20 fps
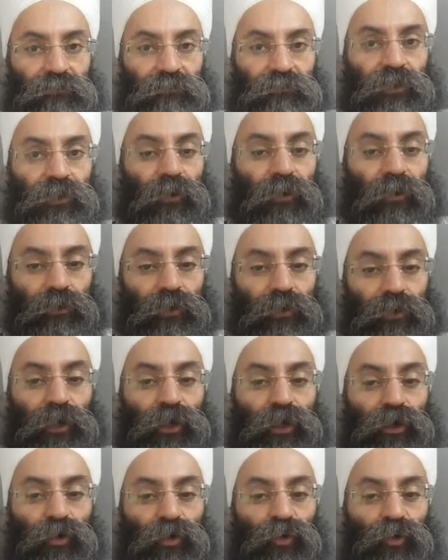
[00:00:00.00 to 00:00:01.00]
heart,
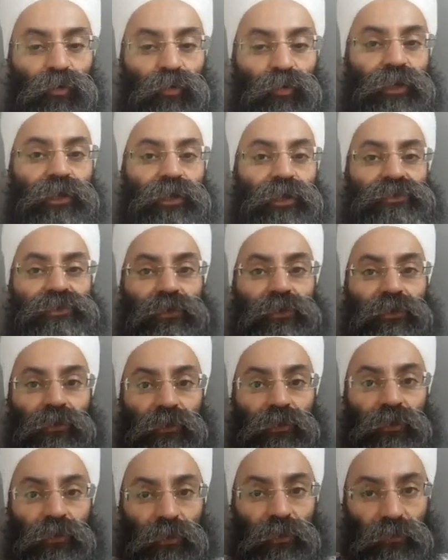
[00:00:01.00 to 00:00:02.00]
who is the
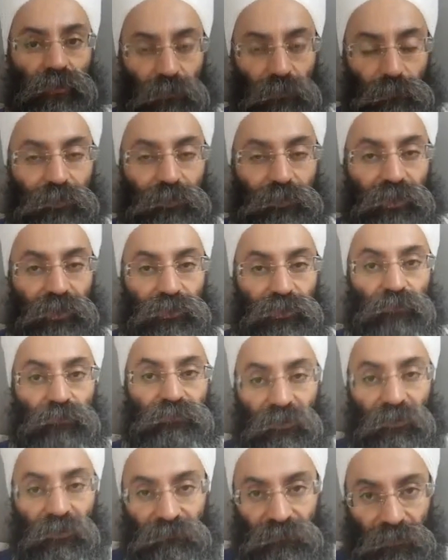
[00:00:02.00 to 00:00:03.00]
breath of
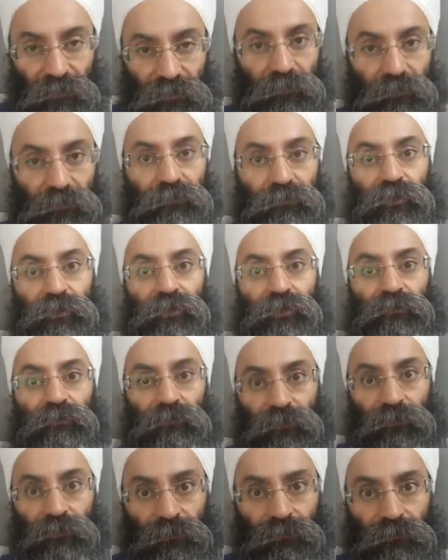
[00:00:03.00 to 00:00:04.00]
every
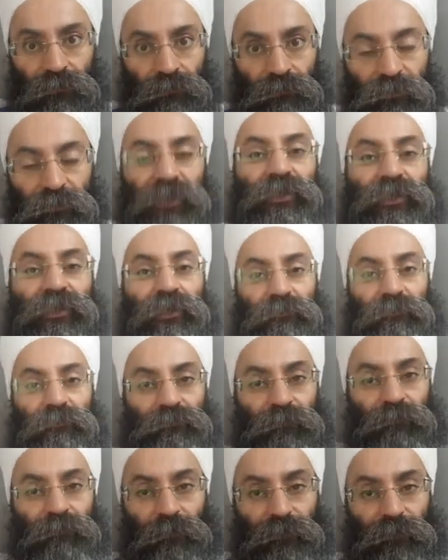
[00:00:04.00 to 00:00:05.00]
breathing,
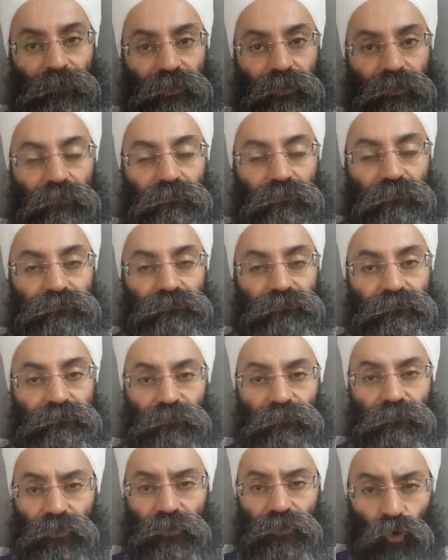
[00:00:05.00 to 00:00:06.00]

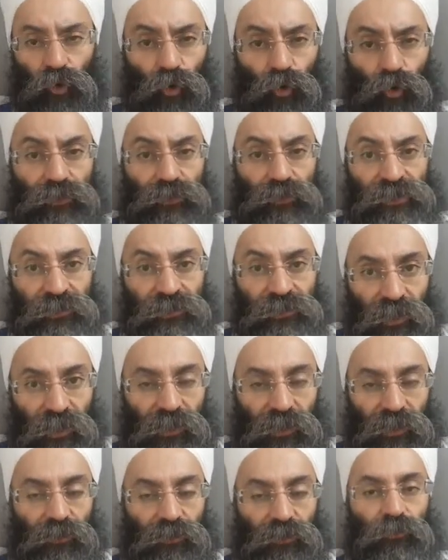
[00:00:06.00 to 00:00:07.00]
who is in the
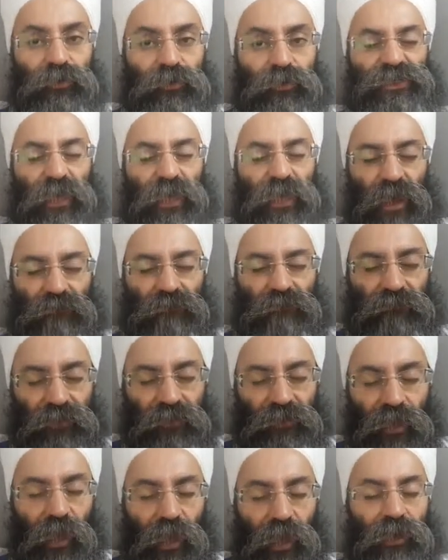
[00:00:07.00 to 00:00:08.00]
air, who is
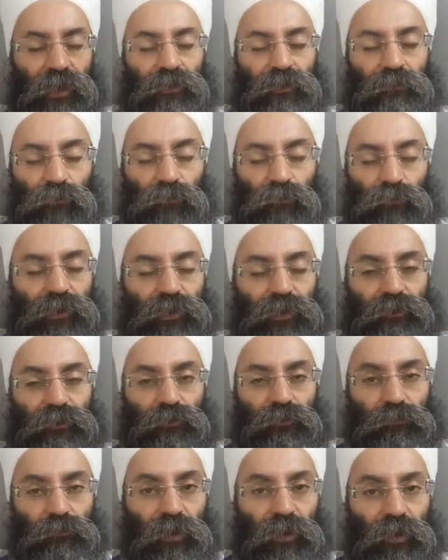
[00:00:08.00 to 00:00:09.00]
every atom, molecule,
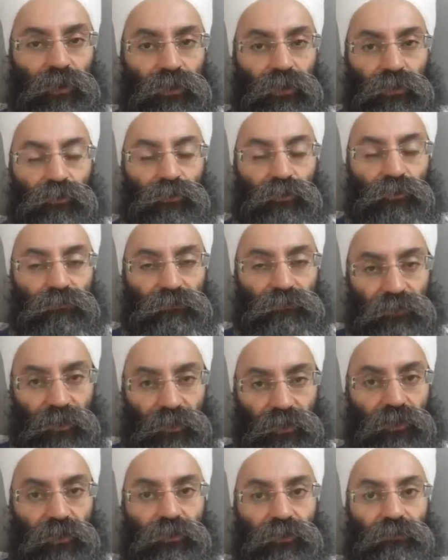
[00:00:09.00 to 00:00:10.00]
particle of the air.